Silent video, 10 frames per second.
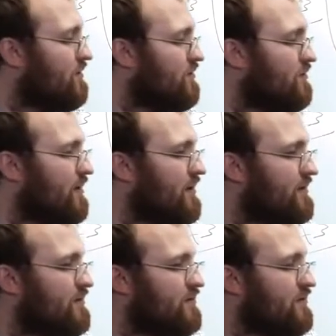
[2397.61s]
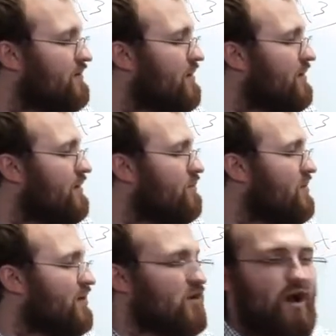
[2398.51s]
to
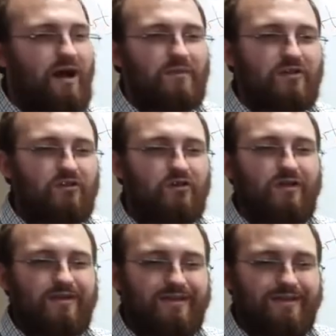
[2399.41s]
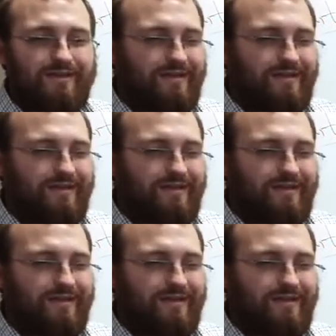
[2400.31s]
be a common good.